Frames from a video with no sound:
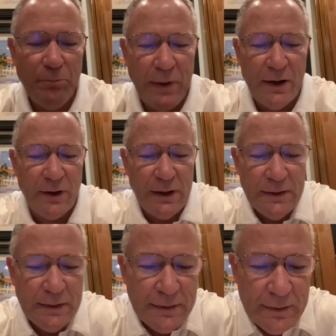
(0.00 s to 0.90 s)
Mary
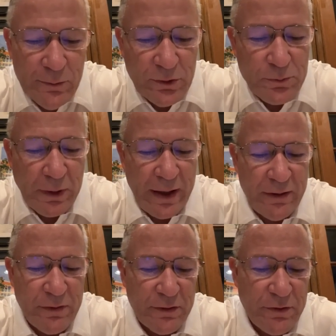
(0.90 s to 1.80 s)
was
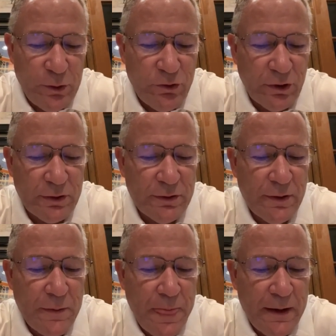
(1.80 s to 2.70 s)
planning for the future.
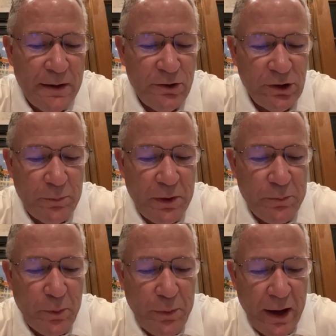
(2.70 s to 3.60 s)
She had been
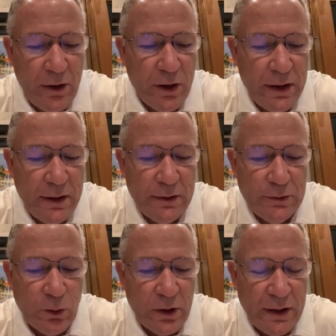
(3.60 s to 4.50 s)
preparing,
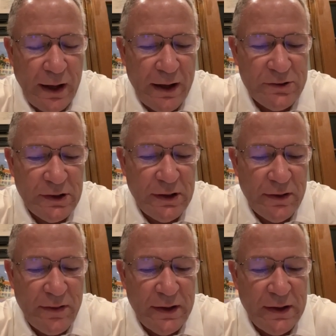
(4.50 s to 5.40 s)
organizing,
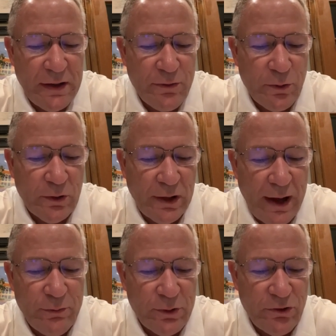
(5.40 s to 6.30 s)
and thinking through her
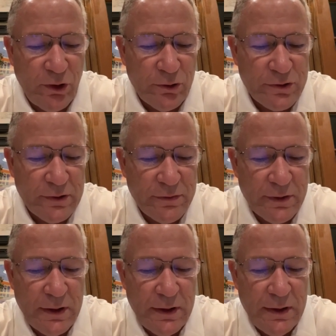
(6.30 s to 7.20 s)
life with Joseph.